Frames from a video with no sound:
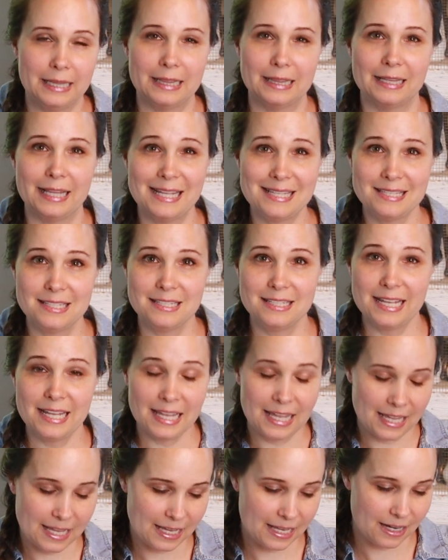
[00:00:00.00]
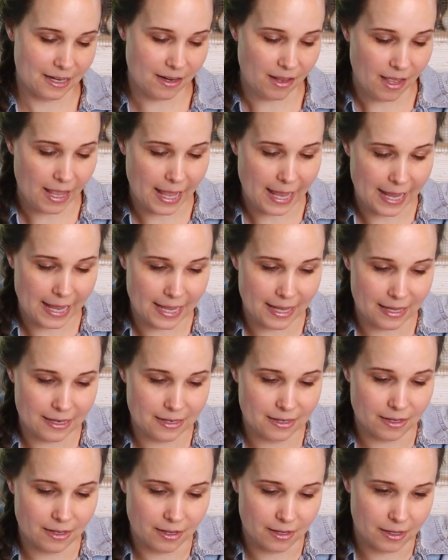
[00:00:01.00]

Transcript: let's dig in and,